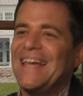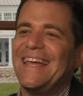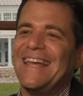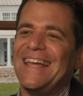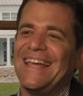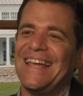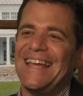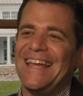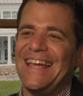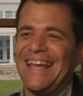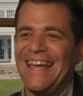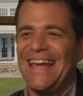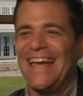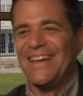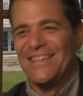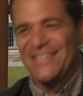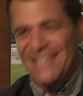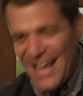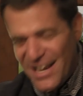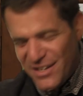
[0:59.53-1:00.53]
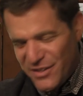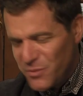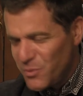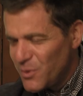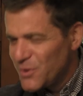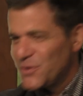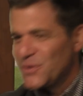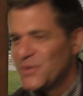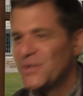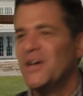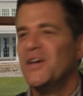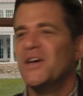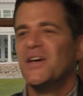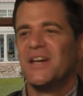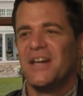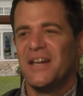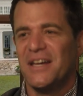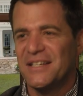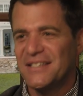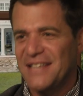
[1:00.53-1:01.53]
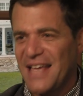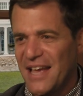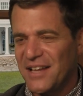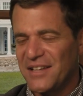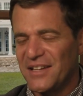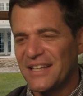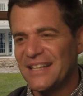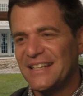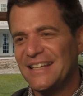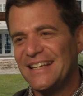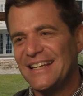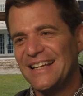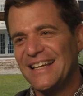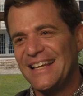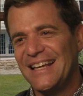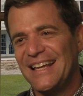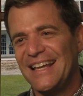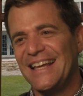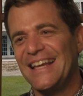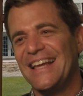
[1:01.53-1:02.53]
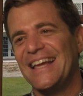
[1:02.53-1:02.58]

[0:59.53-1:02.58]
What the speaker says: in the prime of their lives discussing all of this.